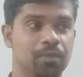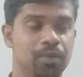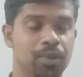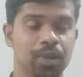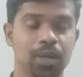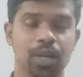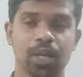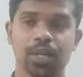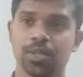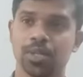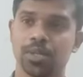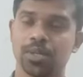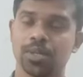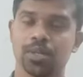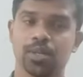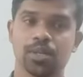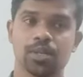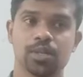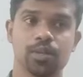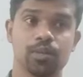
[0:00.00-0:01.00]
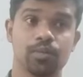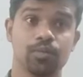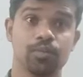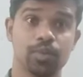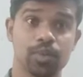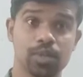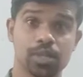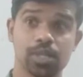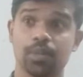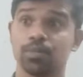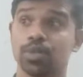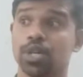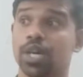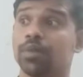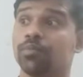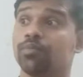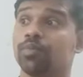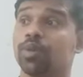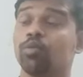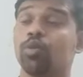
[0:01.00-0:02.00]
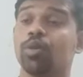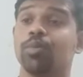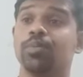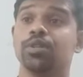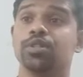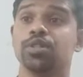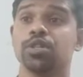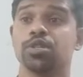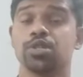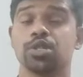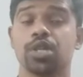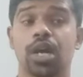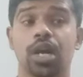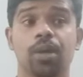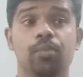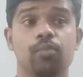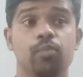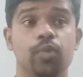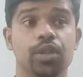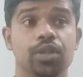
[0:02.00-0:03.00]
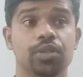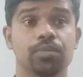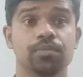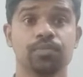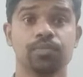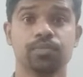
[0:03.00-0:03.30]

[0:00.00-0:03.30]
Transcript: we are just, sometime we will be just stuck up with,